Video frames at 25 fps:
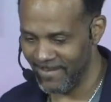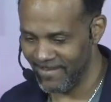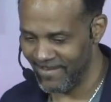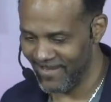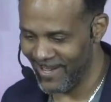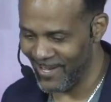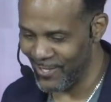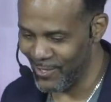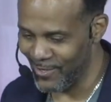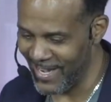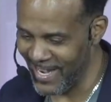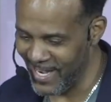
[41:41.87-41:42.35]

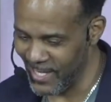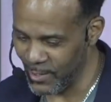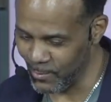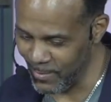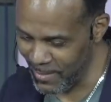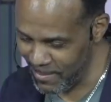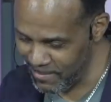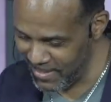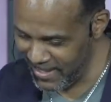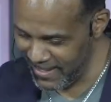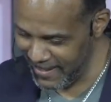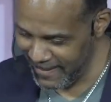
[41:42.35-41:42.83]
Are you guys
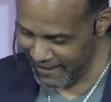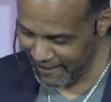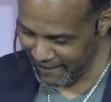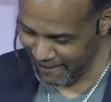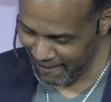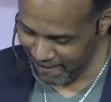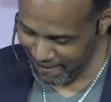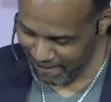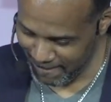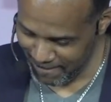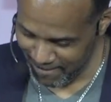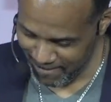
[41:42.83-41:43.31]
with me?
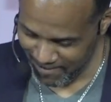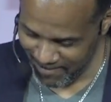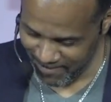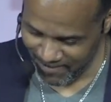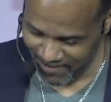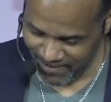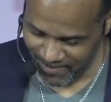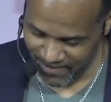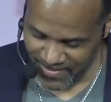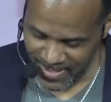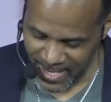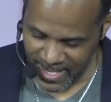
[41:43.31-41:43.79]

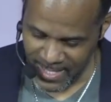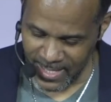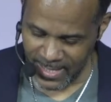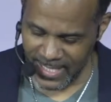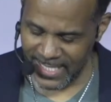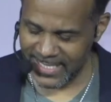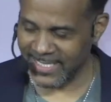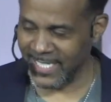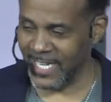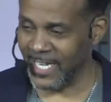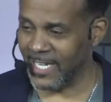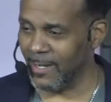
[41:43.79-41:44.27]

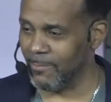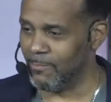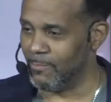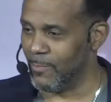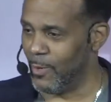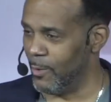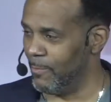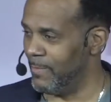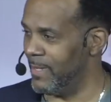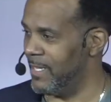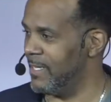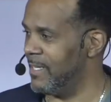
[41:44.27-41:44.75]
Let's take a
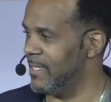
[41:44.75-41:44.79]
moment